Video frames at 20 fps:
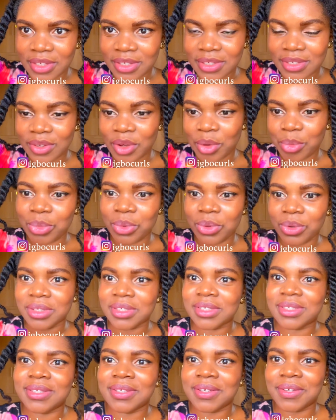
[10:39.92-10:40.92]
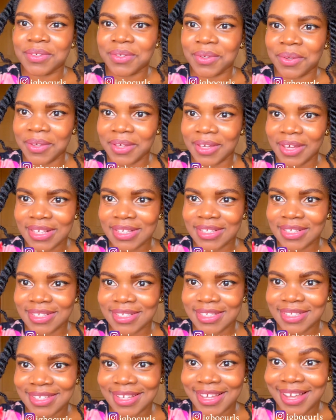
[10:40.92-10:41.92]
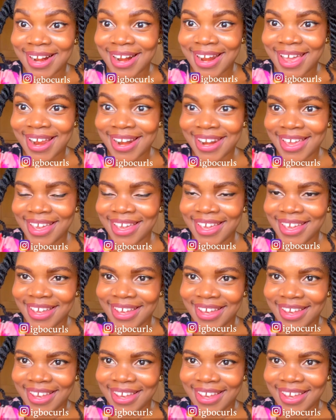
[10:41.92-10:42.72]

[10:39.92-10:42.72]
this upwards so you guys can see clearly.